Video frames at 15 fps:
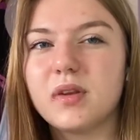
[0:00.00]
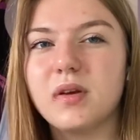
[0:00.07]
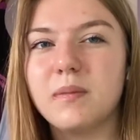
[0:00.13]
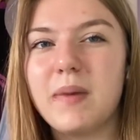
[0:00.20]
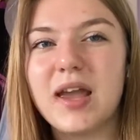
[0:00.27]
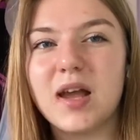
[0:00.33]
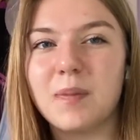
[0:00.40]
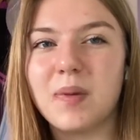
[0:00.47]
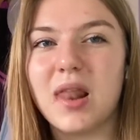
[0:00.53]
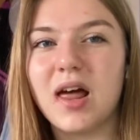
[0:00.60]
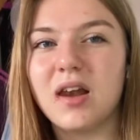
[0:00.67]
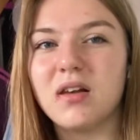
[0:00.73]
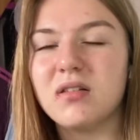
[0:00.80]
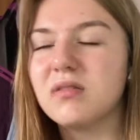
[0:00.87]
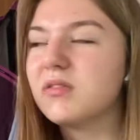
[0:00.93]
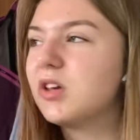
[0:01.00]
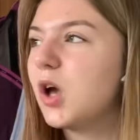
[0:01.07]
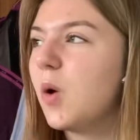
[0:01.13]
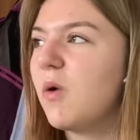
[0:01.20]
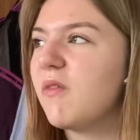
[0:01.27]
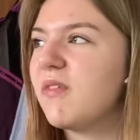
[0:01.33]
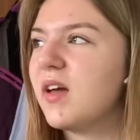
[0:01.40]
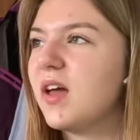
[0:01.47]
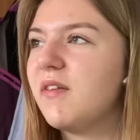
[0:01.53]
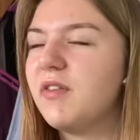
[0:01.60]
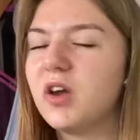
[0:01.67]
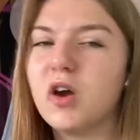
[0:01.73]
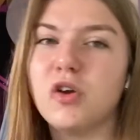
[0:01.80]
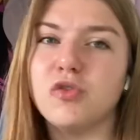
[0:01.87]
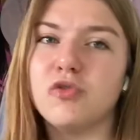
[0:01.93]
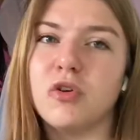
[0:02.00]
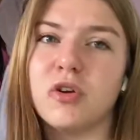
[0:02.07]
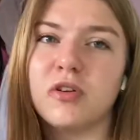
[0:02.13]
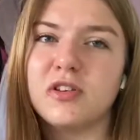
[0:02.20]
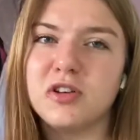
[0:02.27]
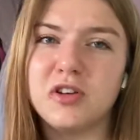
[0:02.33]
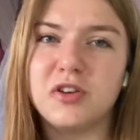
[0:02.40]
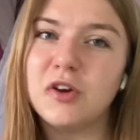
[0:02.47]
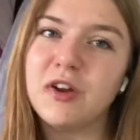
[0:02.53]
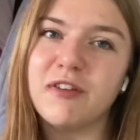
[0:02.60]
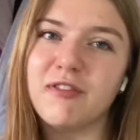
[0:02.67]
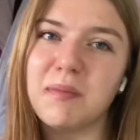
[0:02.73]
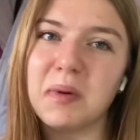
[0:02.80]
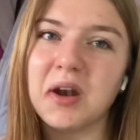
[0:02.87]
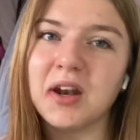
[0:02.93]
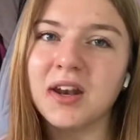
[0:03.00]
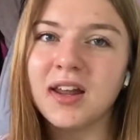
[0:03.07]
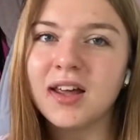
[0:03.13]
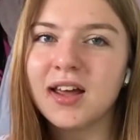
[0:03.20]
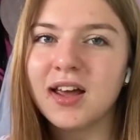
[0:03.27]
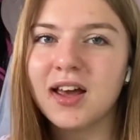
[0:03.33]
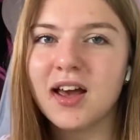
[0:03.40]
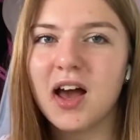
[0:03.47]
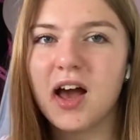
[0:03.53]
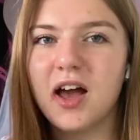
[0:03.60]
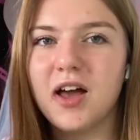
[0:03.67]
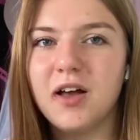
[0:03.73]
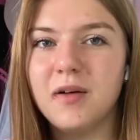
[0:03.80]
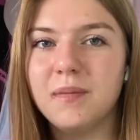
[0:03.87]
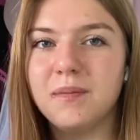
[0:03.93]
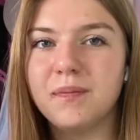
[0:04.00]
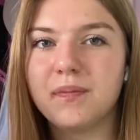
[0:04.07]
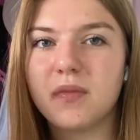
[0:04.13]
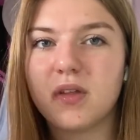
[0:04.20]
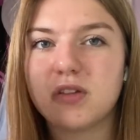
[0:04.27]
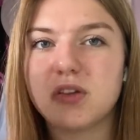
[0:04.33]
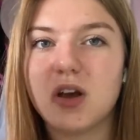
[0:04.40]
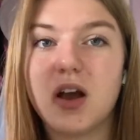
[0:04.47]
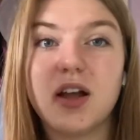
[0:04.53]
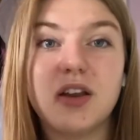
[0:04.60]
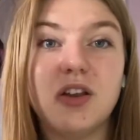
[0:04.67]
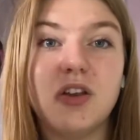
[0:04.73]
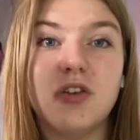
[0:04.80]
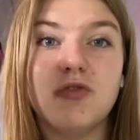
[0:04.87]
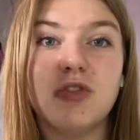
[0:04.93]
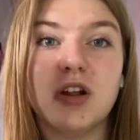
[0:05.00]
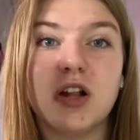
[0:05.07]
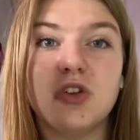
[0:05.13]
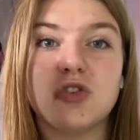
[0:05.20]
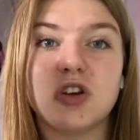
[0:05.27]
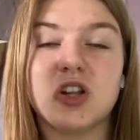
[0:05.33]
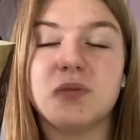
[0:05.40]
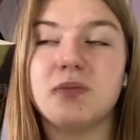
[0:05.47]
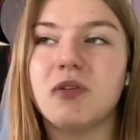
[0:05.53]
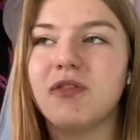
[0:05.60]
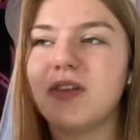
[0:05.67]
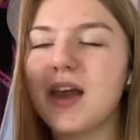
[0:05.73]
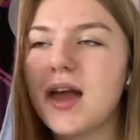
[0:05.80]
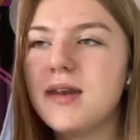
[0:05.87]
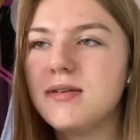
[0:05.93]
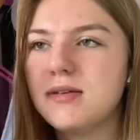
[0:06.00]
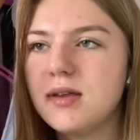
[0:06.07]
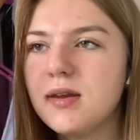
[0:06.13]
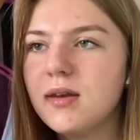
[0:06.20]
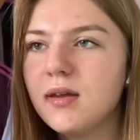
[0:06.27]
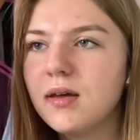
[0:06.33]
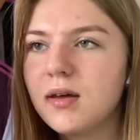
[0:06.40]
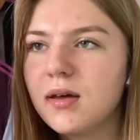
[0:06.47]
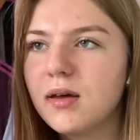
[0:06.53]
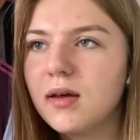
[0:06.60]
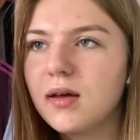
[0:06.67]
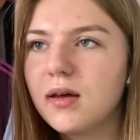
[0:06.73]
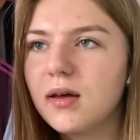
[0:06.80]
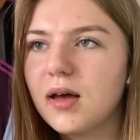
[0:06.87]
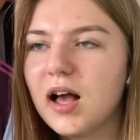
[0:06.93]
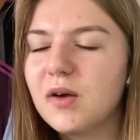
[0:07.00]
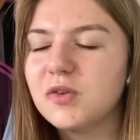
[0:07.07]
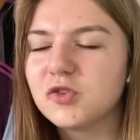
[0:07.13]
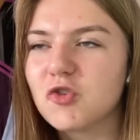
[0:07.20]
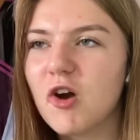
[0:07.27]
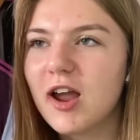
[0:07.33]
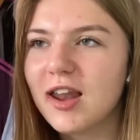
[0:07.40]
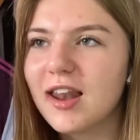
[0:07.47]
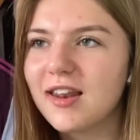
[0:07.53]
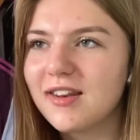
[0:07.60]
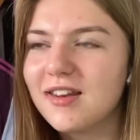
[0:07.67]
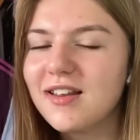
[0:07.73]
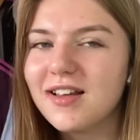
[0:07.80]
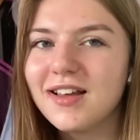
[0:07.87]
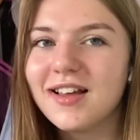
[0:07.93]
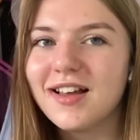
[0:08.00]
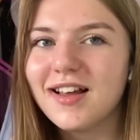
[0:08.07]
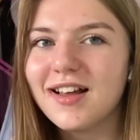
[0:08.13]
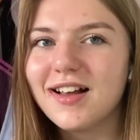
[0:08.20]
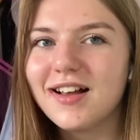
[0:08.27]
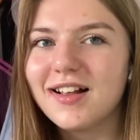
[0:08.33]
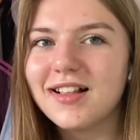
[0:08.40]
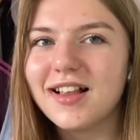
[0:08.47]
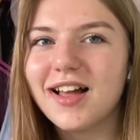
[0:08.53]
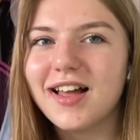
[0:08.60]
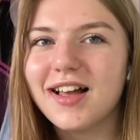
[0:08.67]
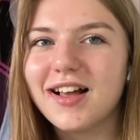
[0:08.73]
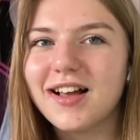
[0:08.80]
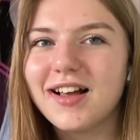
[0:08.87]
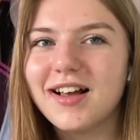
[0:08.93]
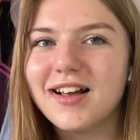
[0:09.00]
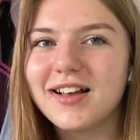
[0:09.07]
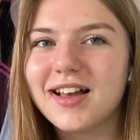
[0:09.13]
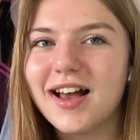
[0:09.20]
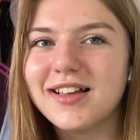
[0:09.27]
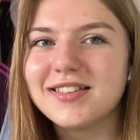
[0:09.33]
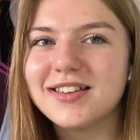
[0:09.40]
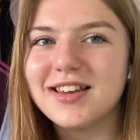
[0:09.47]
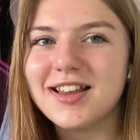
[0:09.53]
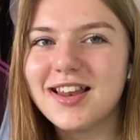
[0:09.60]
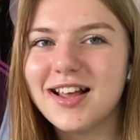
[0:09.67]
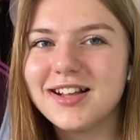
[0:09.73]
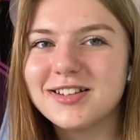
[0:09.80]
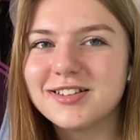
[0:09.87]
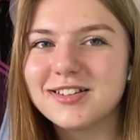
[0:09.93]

make a plan, go with it, if it goes wrong, do another plan. Um so I didn't really enjoy this but the ending I was crying at it. Like Kaz and Inej